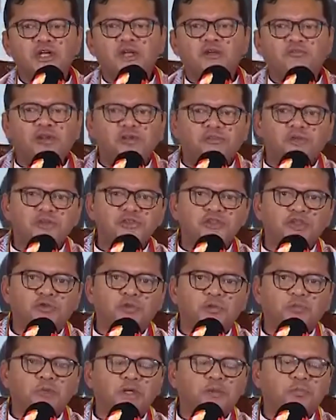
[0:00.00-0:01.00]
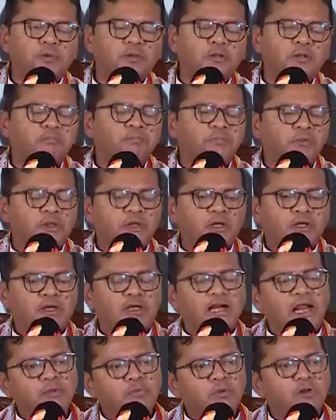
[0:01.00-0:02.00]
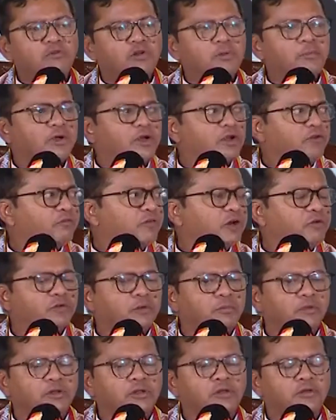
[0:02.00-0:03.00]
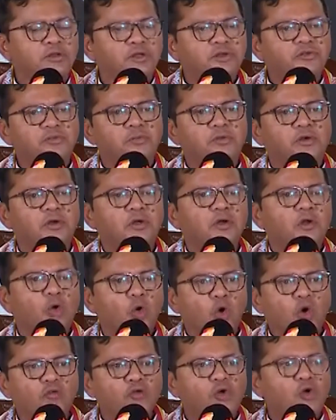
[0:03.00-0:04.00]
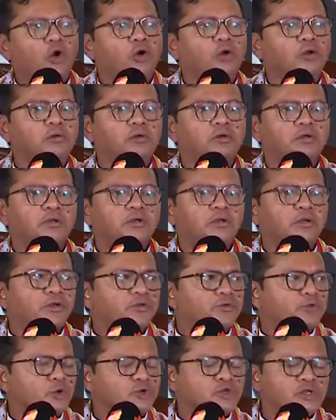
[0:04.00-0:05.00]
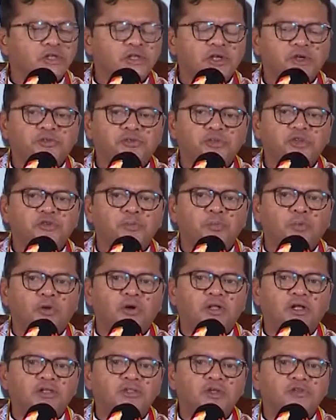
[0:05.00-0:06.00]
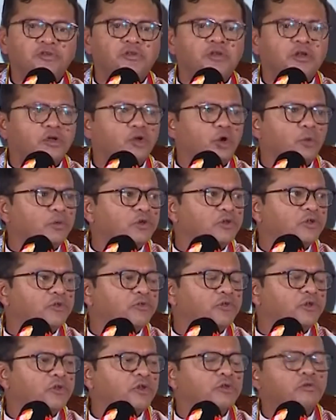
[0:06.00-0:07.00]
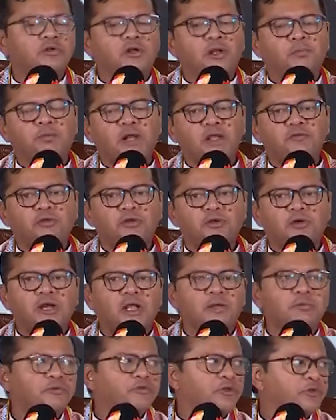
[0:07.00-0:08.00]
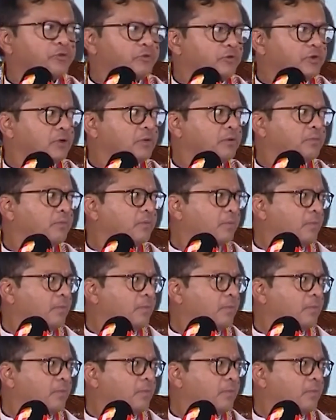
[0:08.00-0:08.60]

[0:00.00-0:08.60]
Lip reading: and every section of the people. The tribal will be different from other things, but overall, social justice, political justice, and economic justice, this will apply for the tribals as well.